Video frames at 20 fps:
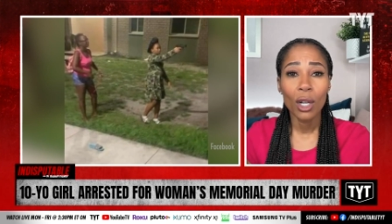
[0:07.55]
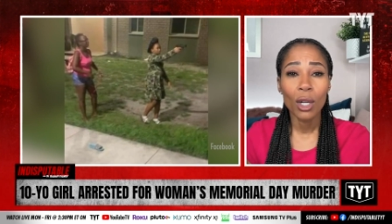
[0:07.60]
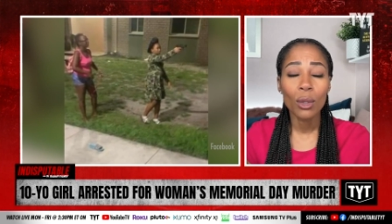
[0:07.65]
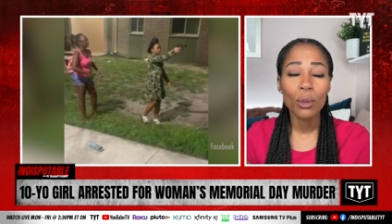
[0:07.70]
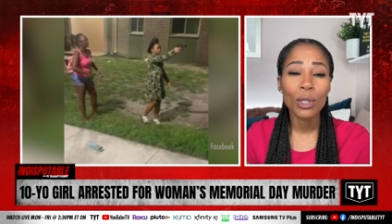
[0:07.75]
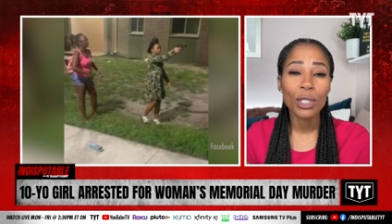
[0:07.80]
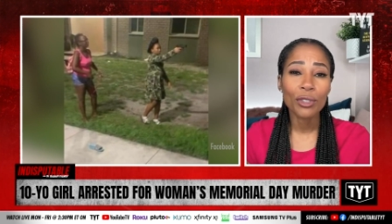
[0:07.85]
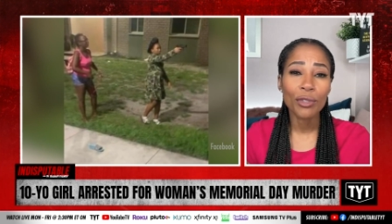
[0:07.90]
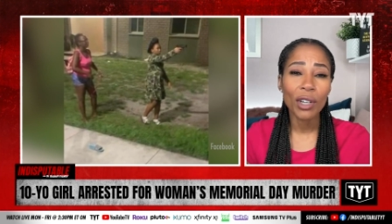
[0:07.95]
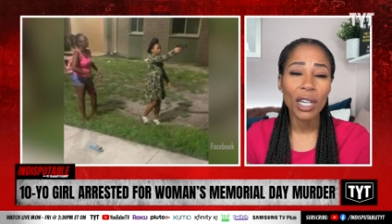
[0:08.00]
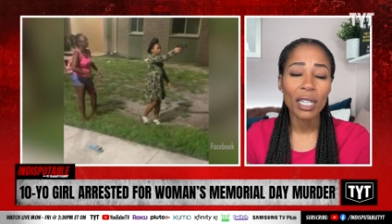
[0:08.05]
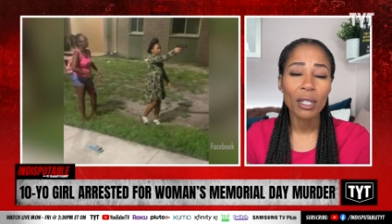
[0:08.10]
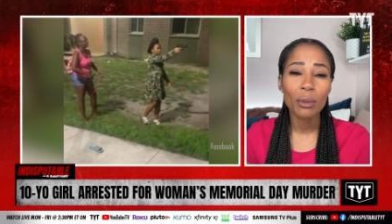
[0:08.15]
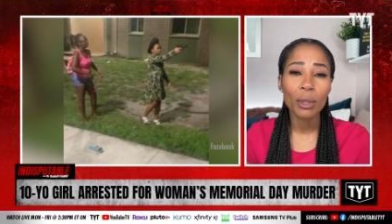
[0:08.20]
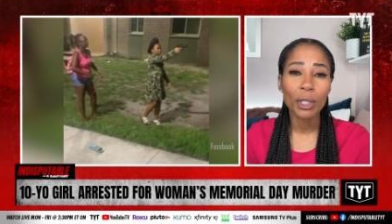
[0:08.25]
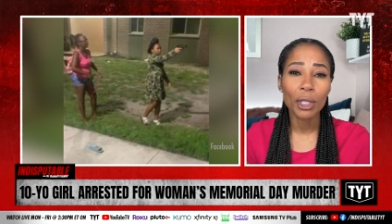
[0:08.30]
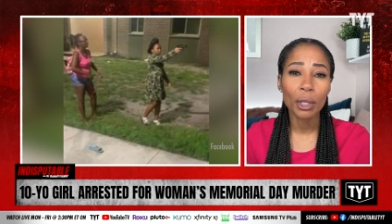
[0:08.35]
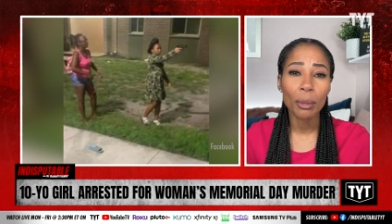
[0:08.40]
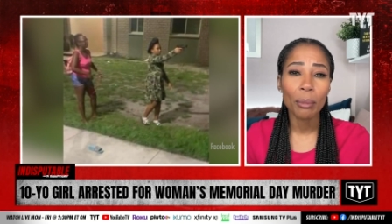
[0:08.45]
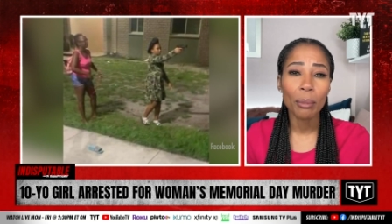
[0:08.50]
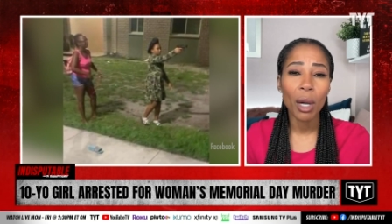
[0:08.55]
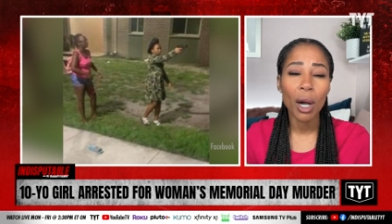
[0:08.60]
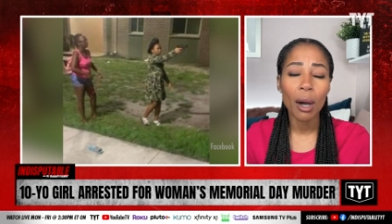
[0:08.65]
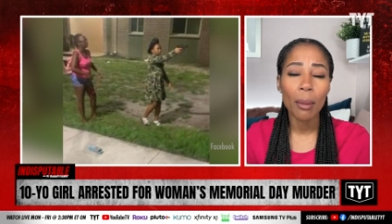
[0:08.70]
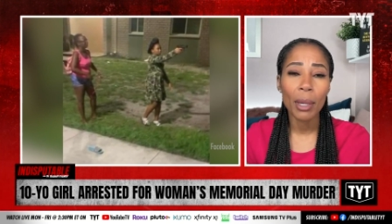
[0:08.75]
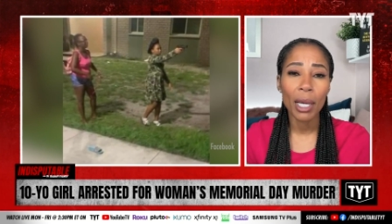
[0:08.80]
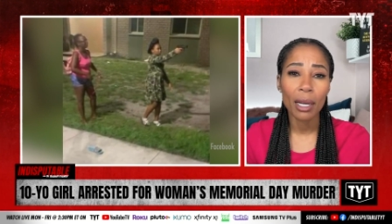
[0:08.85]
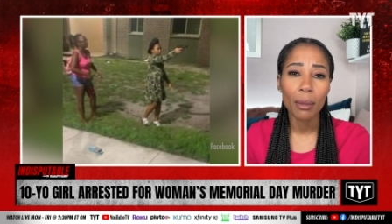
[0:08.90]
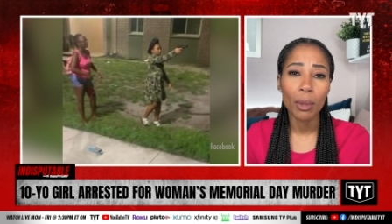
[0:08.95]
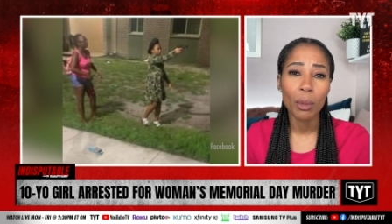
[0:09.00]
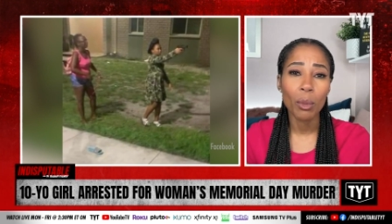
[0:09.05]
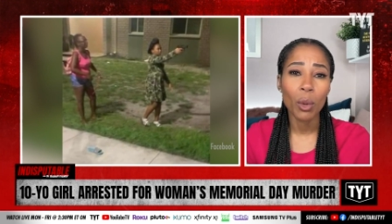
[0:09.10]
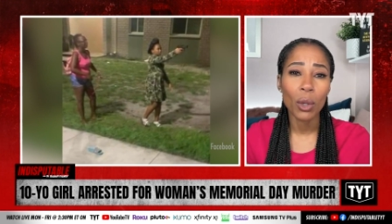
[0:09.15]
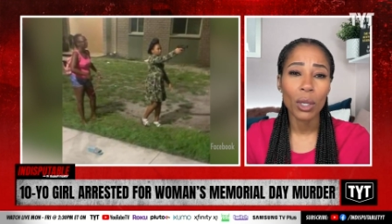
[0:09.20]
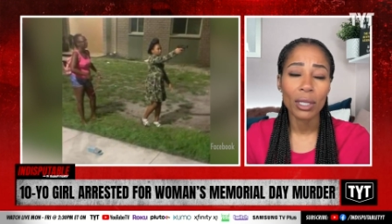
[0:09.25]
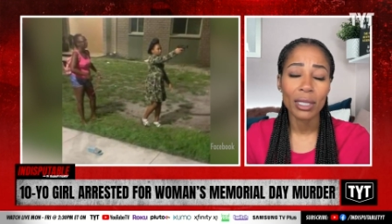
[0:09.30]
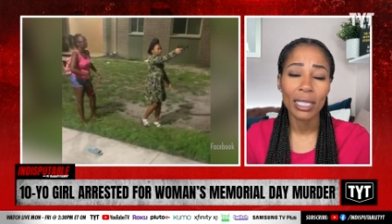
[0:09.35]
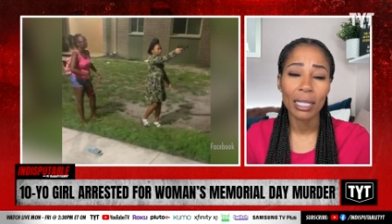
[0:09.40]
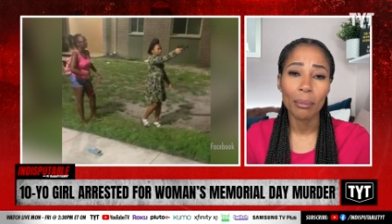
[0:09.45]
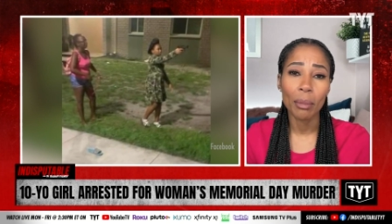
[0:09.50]
who was fighting with her mom at a
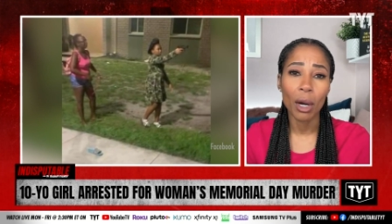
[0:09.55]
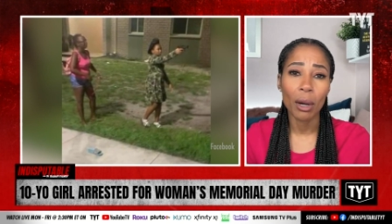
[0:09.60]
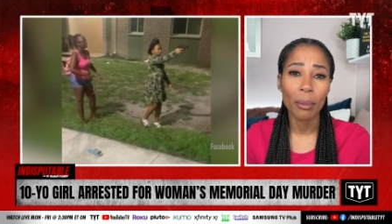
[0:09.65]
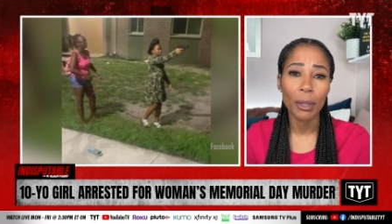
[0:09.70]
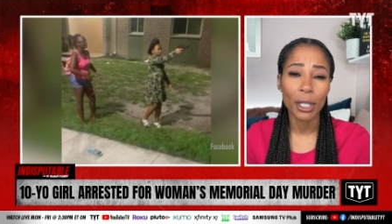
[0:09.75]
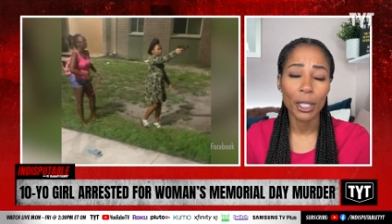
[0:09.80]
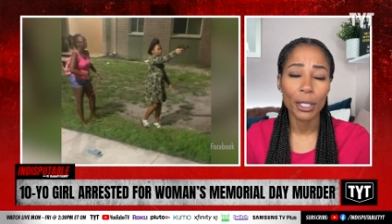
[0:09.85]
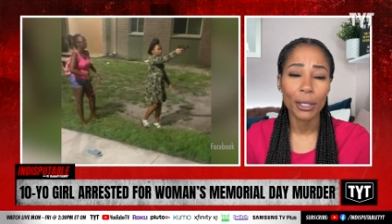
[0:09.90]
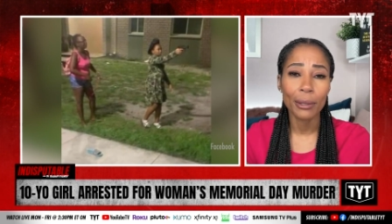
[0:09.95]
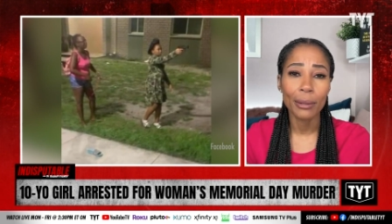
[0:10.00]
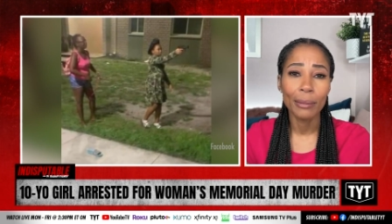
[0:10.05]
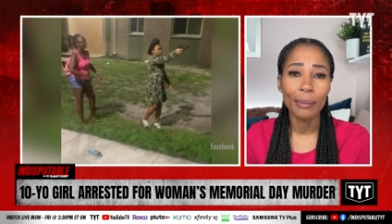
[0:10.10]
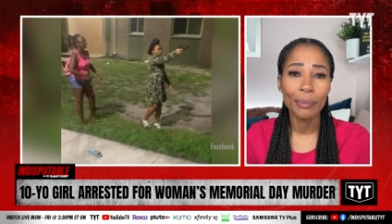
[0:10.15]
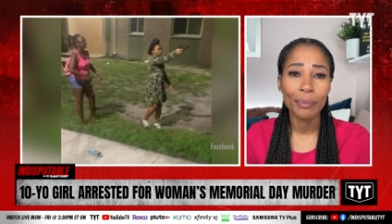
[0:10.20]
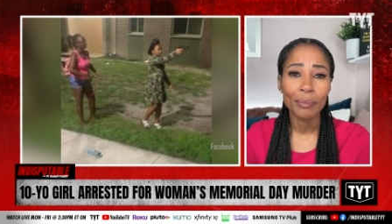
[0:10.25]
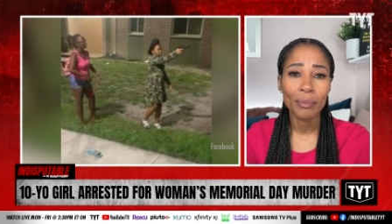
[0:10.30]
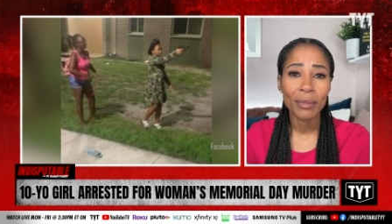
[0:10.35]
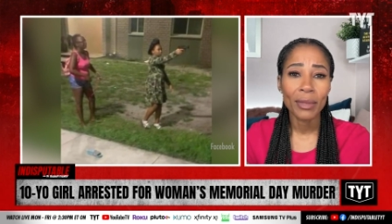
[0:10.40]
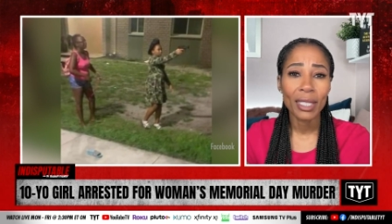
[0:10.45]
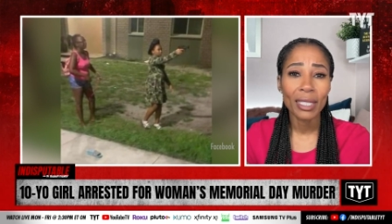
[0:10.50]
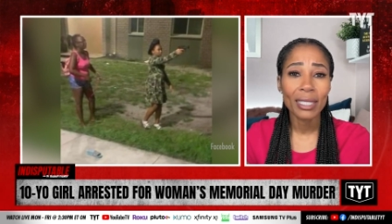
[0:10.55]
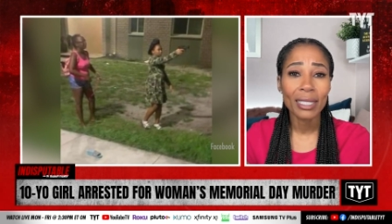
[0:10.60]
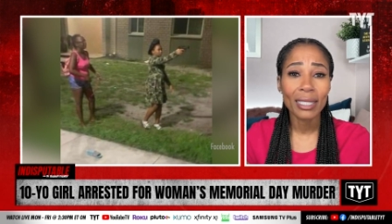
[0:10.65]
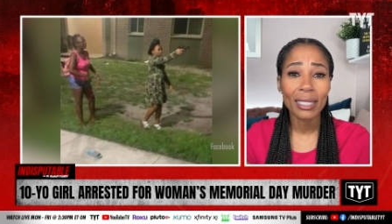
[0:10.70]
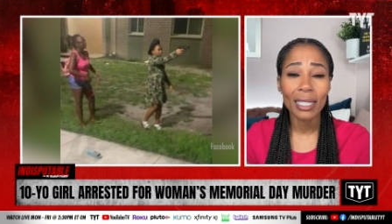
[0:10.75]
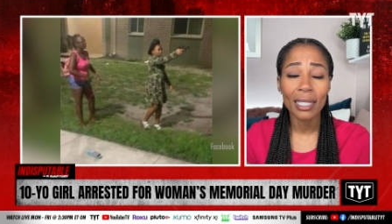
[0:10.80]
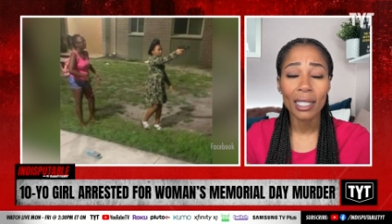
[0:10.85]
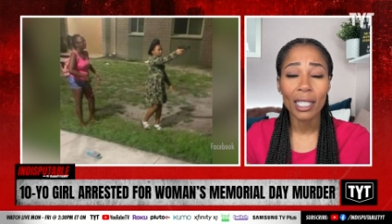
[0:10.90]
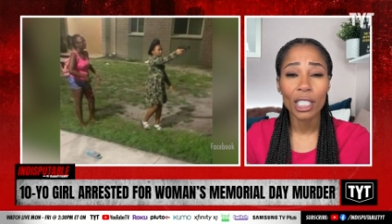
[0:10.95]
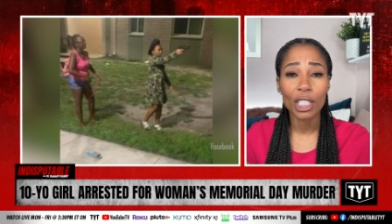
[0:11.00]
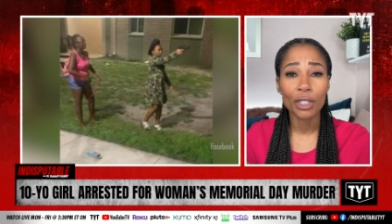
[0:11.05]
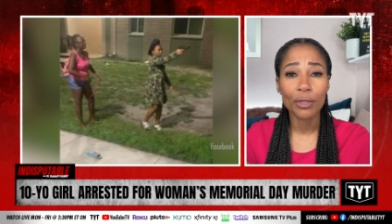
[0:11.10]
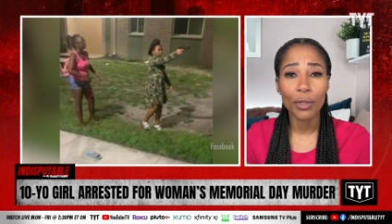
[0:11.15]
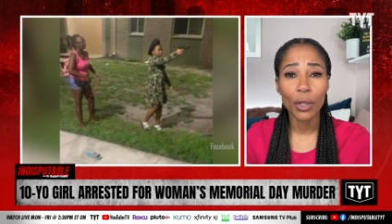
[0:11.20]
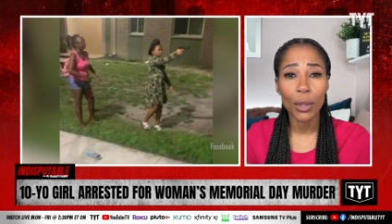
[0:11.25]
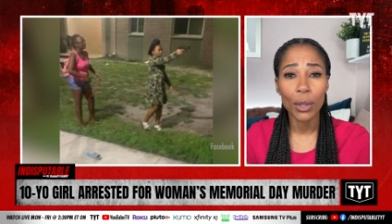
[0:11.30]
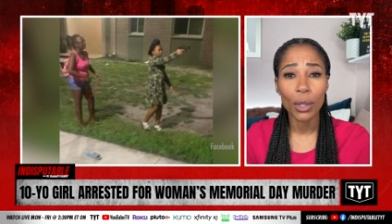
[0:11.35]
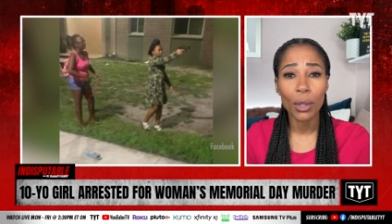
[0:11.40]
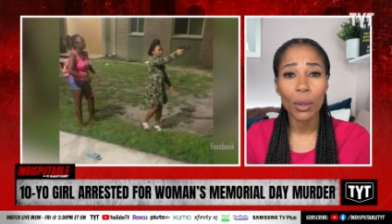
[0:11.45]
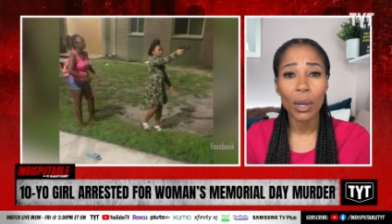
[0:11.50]
Memorial Day barbecue. This is an alleged
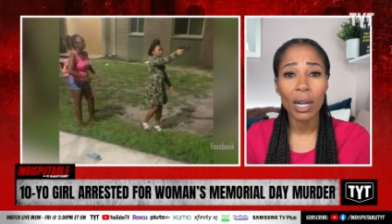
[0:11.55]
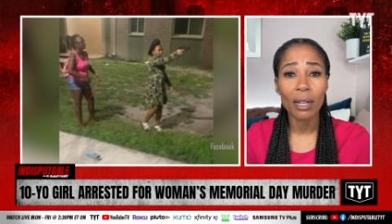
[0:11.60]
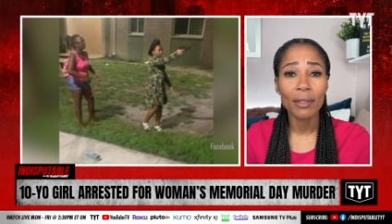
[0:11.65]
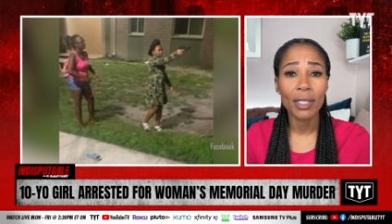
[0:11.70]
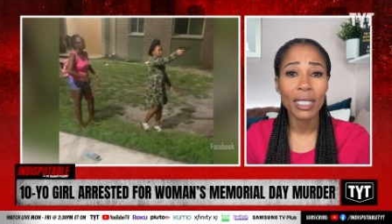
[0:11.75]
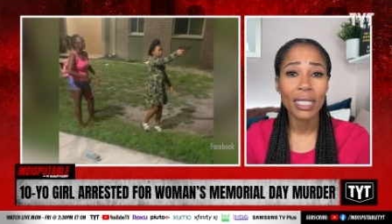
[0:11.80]
photo of the